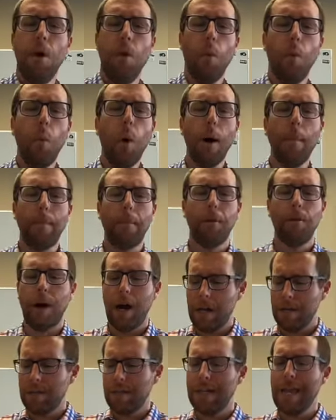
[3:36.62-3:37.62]
what
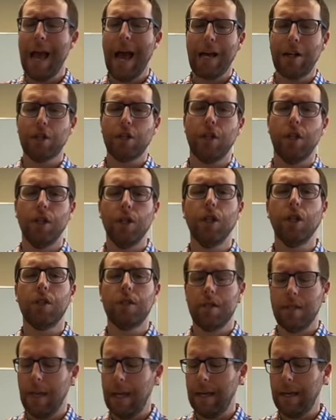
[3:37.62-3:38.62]
porosity actually
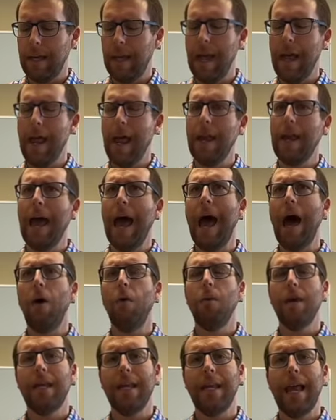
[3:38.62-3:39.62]
looks like and
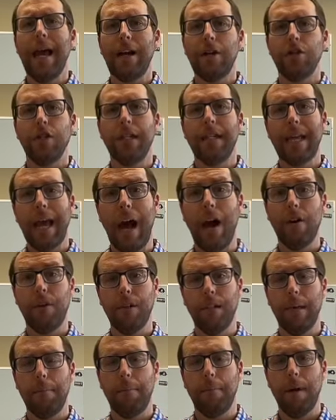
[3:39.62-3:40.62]
how we can actually
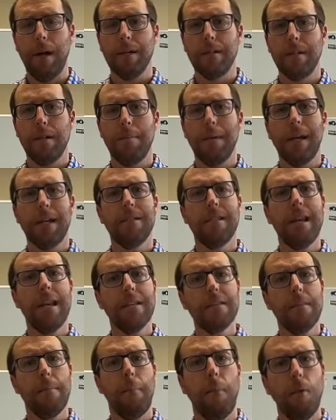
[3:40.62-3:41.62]
calculate porosity, because it
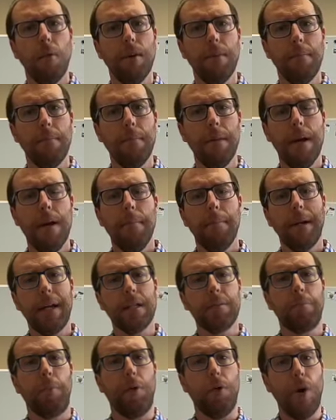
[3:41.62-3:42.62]
is important,
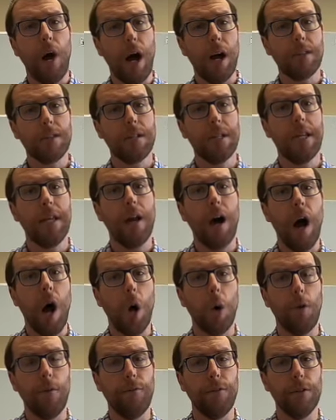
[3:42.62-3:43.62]
because porosity in
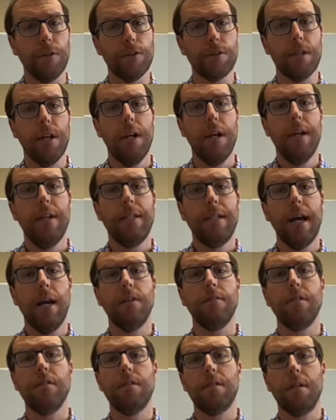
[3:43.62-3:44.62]
aquifers
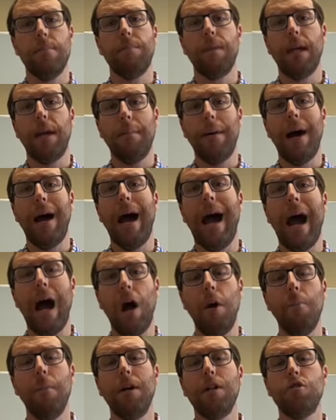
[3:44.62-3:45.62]
tells us something about
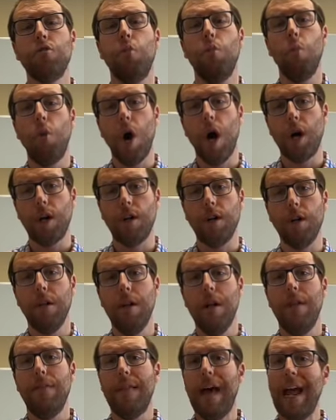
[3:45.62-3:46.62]
how much water
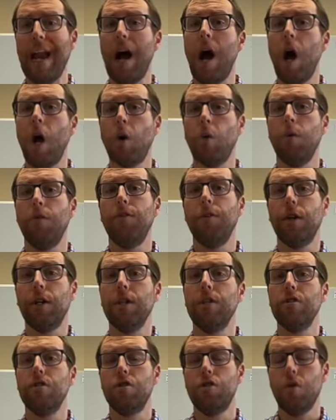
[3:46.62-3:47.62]
that aquifer
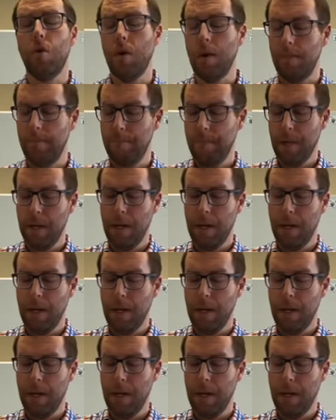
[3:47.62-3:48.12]
can store.